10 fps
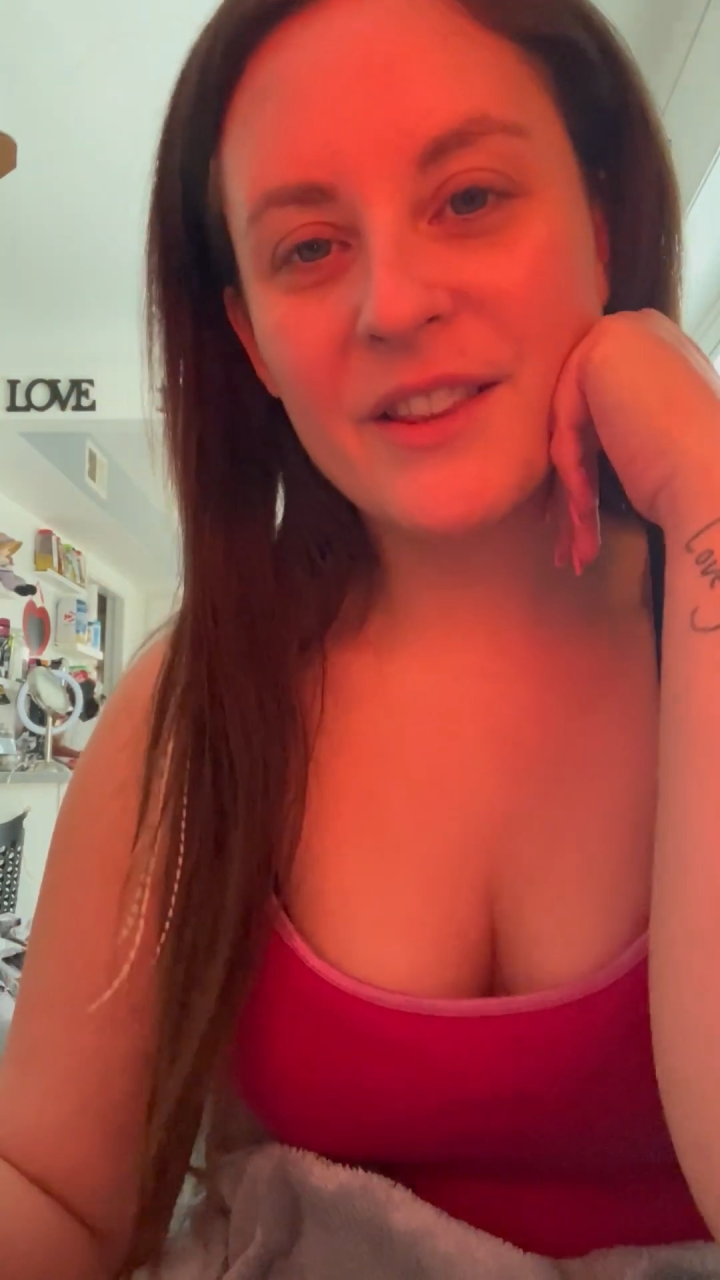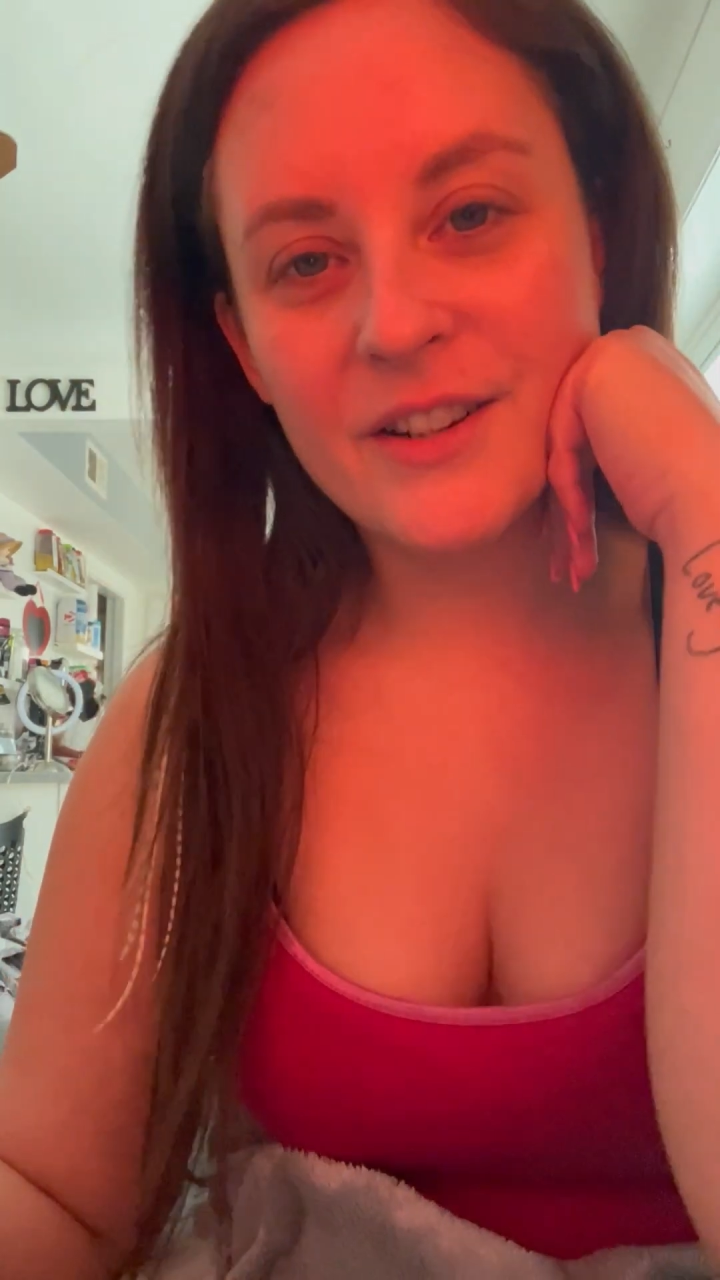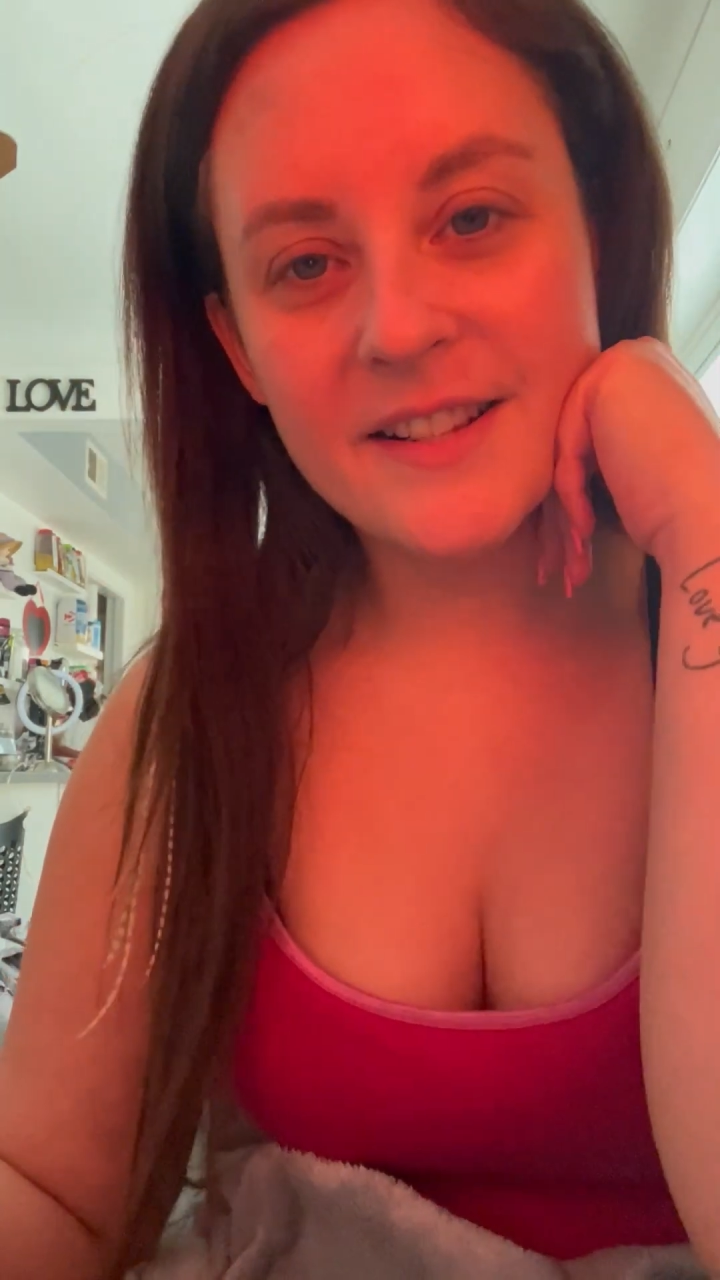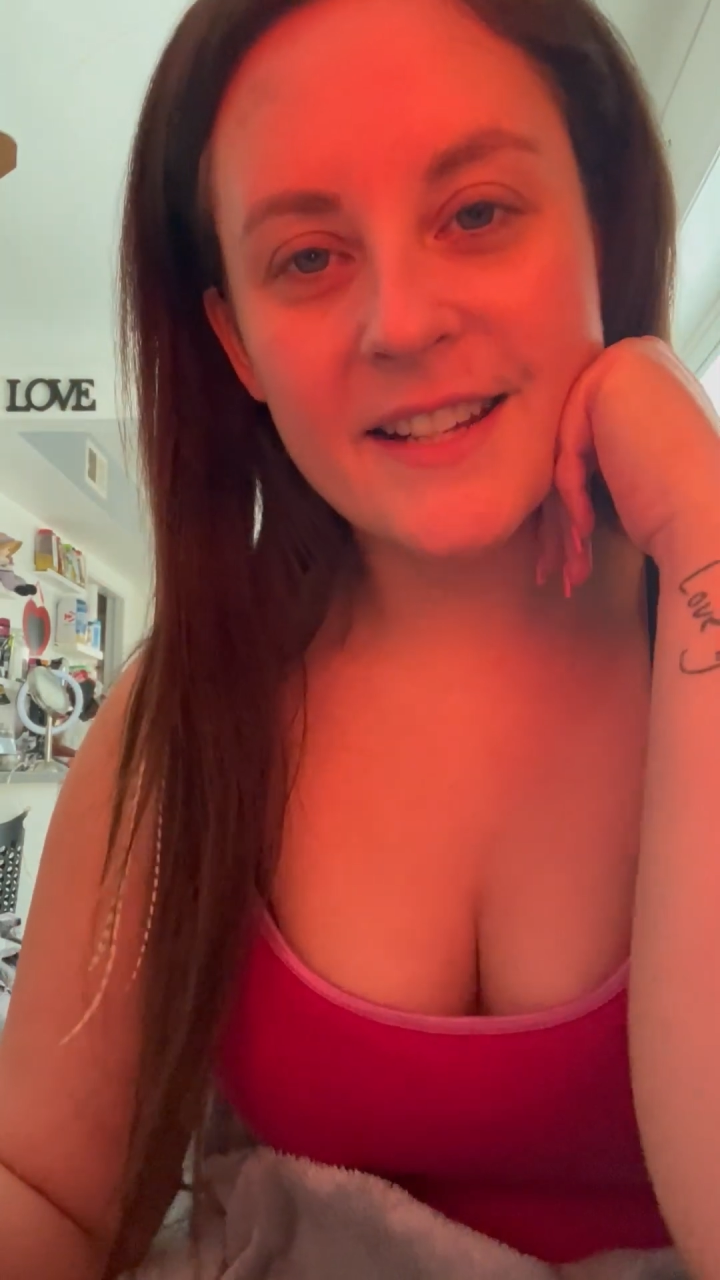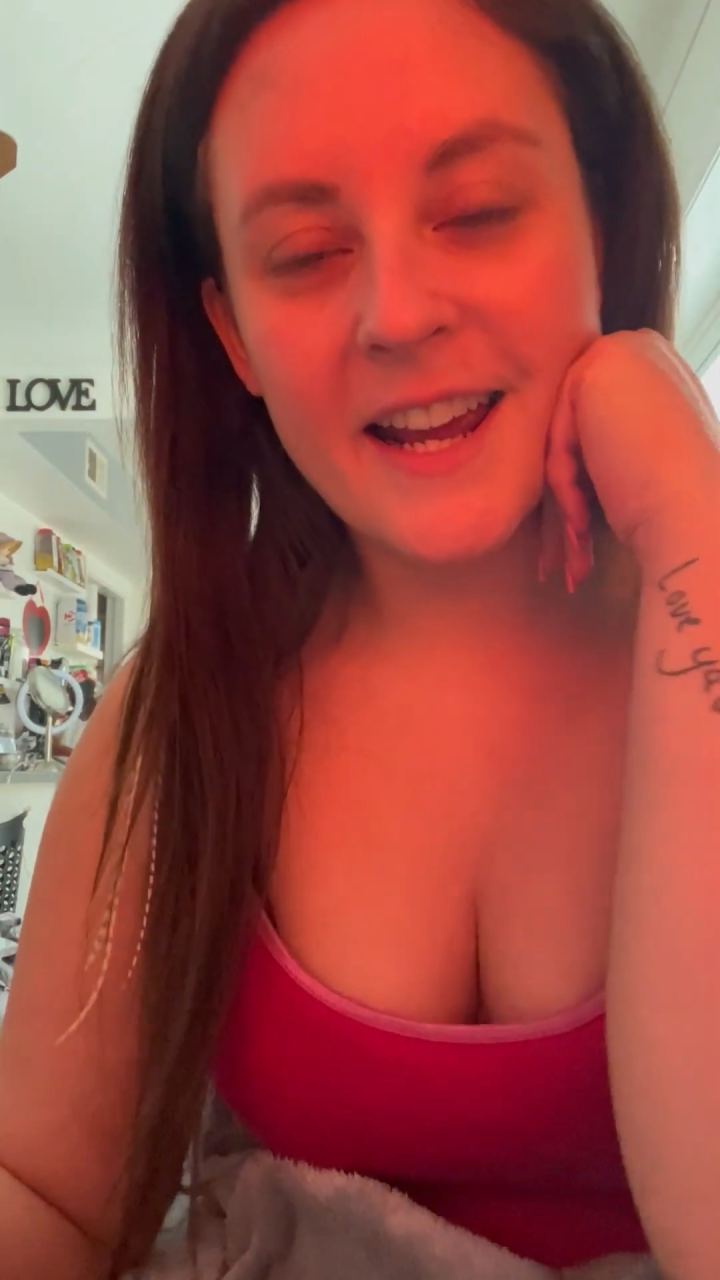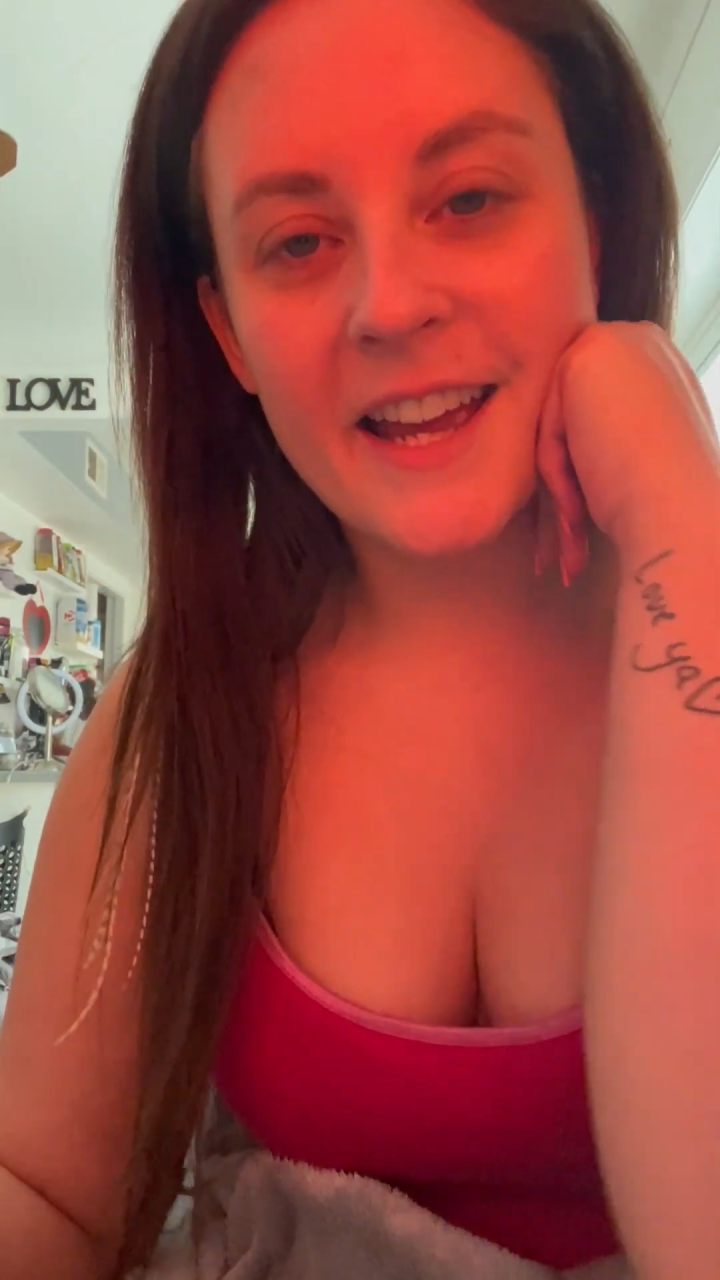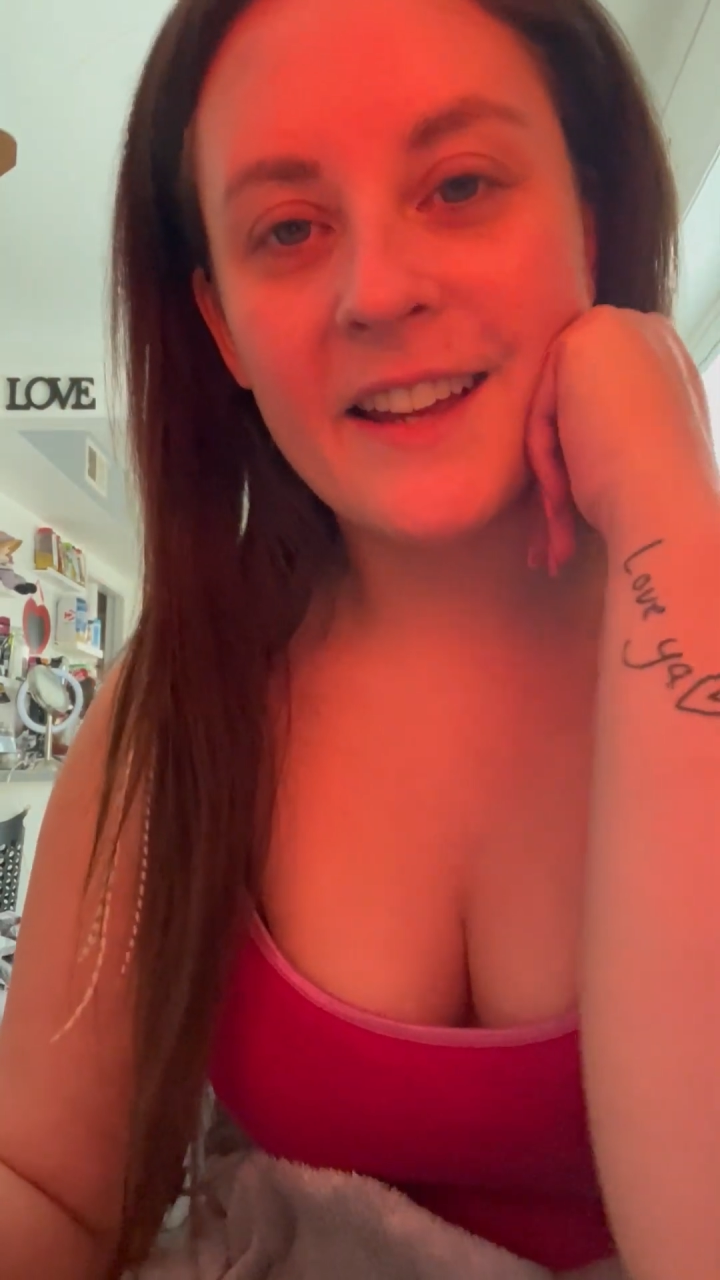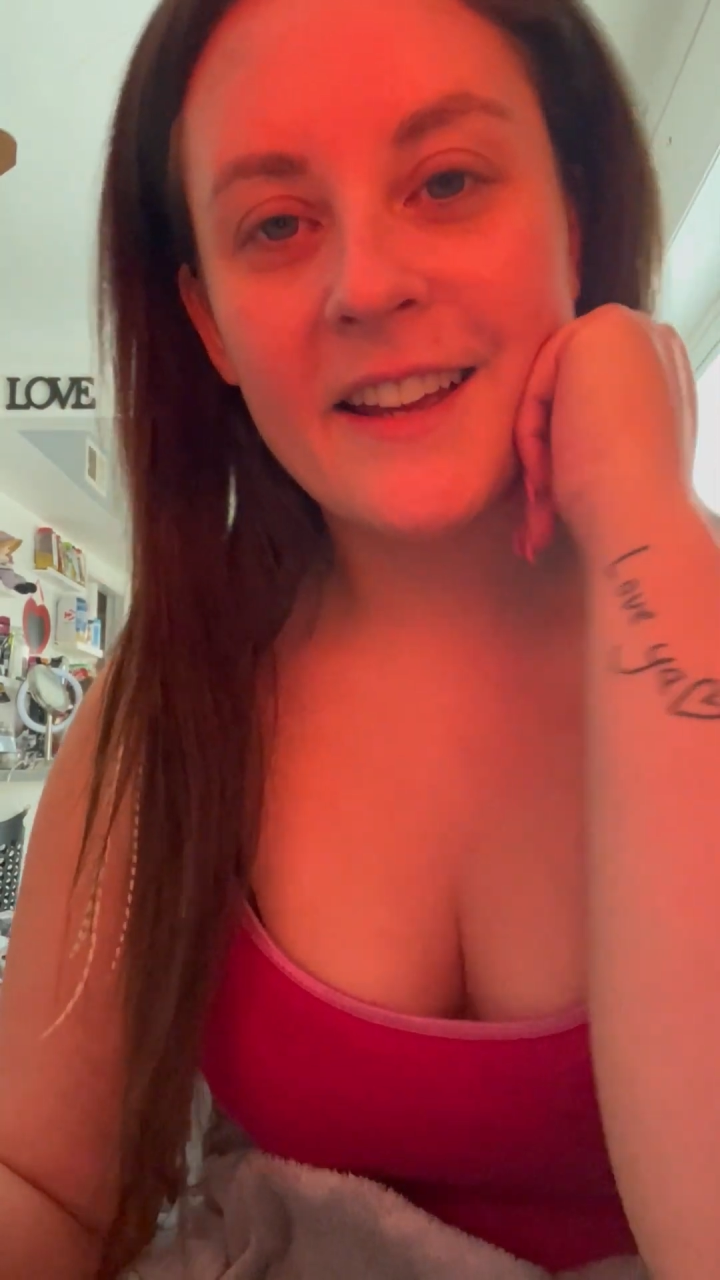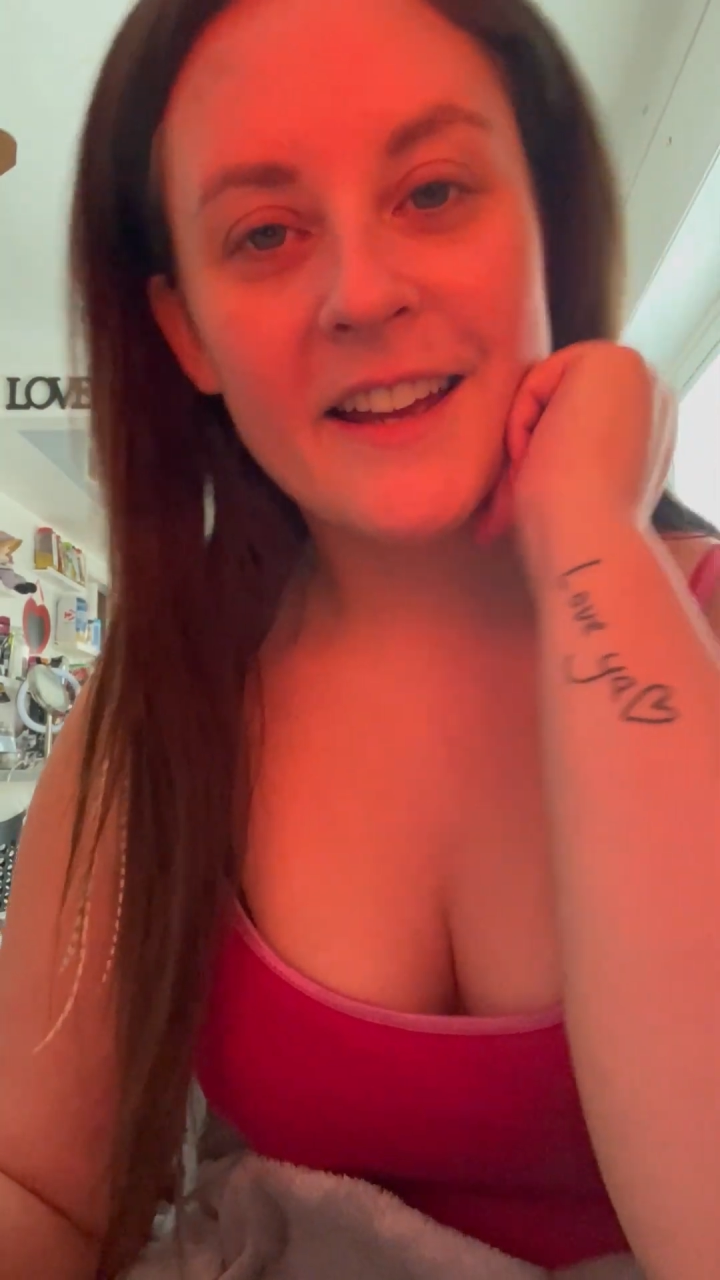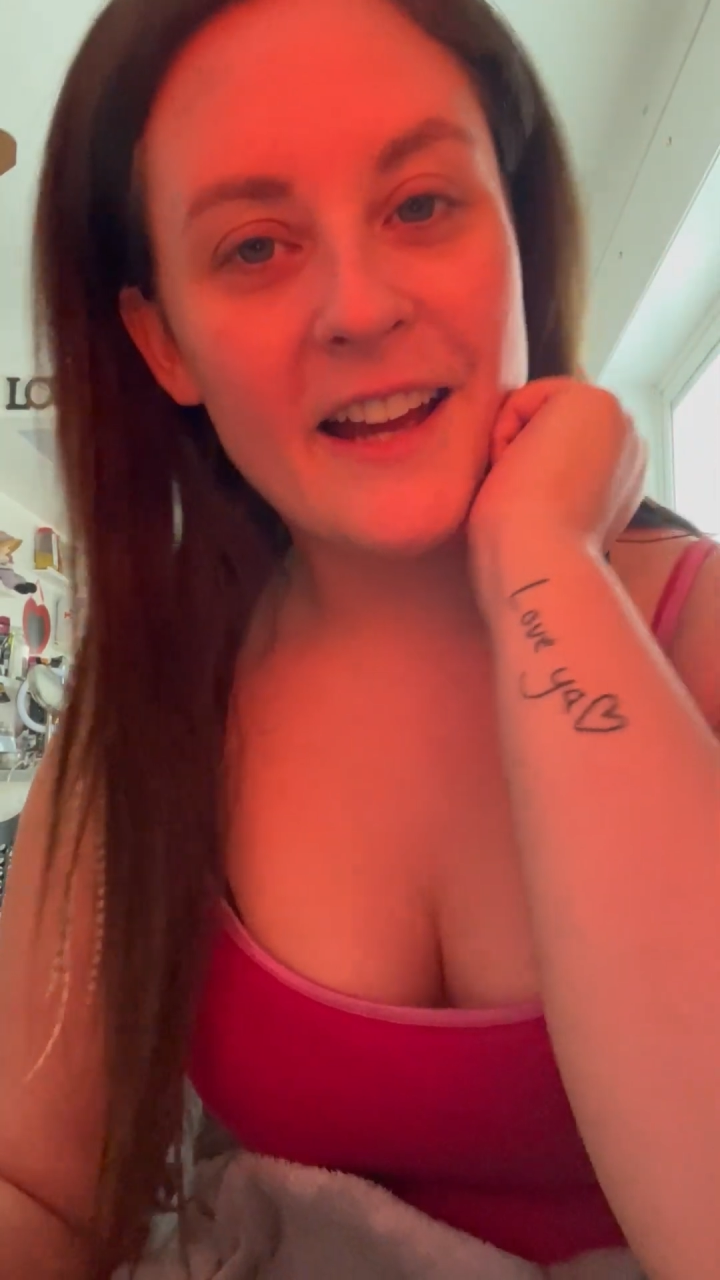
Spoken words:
Thursday.